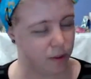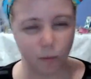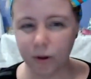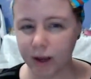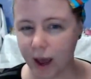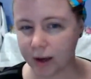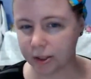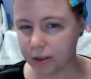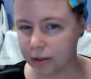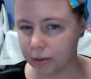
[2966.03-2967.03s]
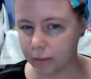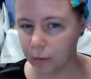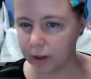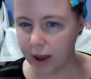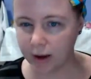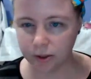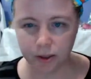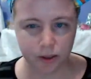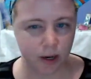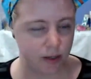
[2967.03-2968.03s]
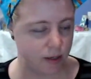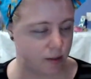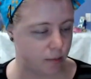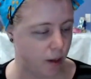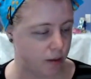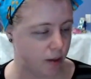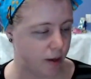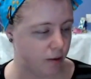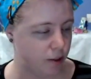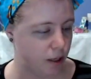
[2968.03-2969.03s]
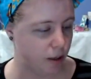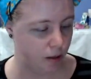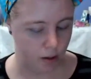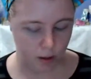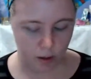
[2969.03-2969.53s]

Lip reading: It's more like actions and ideas and mental energy.